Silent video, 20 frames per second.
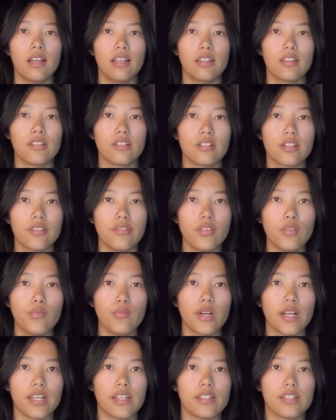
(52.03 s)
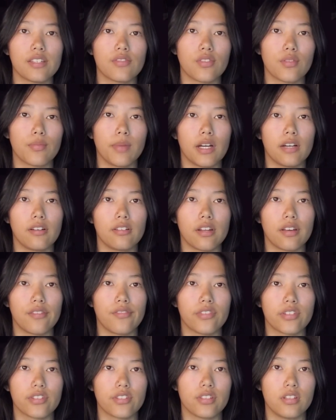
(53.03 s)
There are different ways for
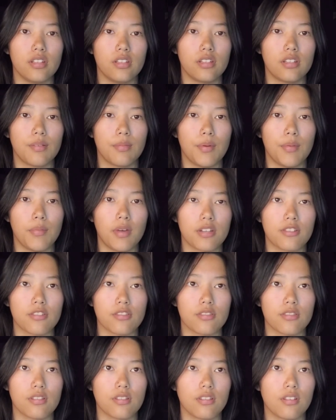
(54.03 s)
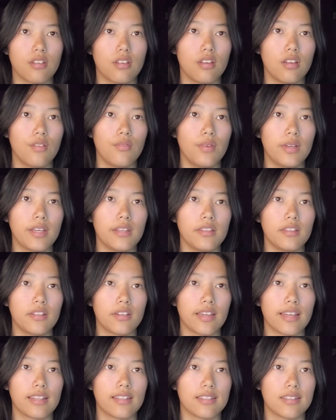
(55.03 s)
biodiversity to be measured. We can
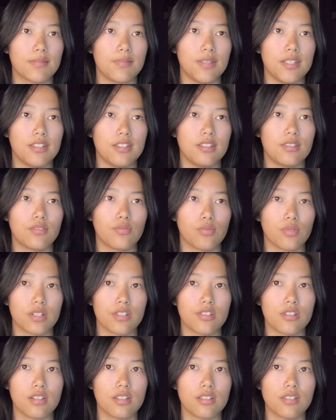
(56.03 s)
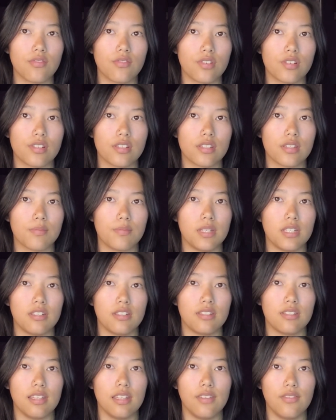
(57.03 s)
look at the species richness versus
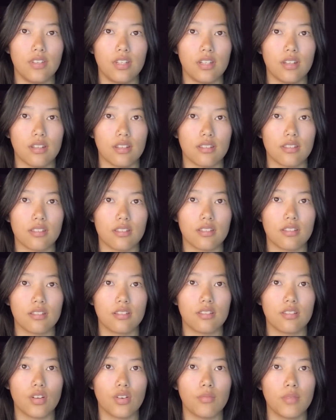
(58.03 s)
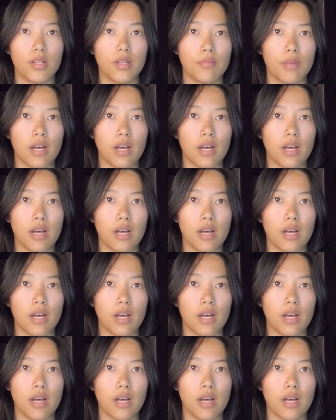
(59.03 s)
species evenness to determine the